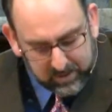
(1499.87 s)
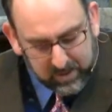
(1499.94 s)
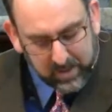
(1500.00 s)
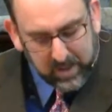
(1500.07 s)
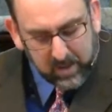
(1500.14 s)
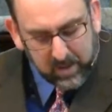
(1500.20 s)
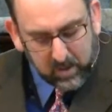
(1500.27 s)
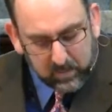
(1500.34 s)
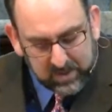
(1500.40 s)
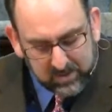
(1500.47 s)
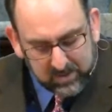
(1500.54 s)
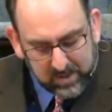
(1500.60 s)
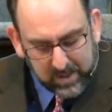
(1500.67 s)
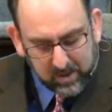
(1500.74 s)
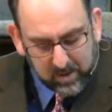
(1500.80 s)
And Naomi
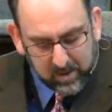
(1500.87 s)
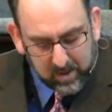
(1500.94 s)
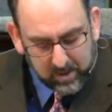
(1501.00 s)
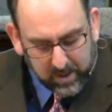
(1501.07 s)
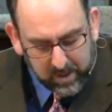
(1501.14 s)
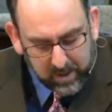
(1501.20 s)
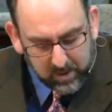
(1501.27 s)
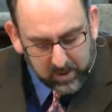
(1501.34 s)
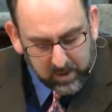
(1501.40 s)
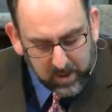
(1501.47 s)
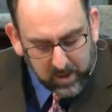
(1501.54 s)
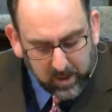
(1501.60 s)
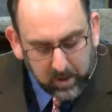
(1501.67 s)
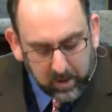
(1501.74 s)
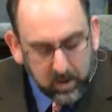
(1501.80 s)
said to her
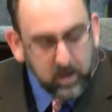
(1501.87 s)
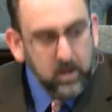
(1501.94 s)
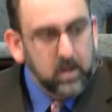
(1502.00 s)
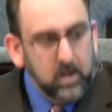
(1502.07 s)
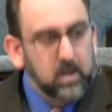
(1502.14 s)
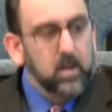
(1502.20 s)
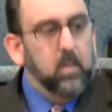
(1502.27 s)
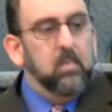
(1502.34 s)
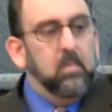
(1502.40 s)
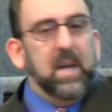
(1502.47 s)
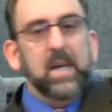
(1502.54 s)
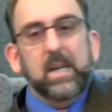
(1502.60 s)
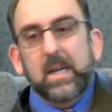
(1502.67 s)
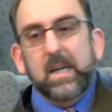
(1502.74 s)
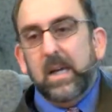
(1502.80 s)
daughter-in-law,
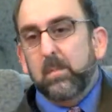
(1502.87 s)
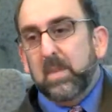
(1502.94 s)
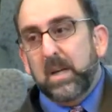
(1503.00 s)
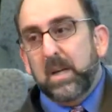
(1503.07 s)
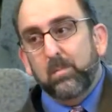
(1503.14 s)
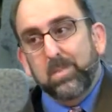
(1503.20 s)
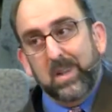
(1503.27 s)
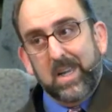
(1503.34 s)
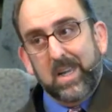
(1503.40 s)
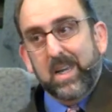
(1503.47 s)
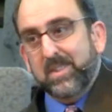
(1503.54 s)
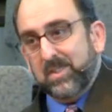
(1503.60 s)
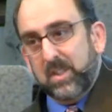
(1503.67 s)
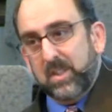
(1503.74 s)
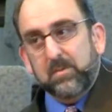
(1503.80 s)
may he be
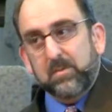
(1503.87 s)
blessed of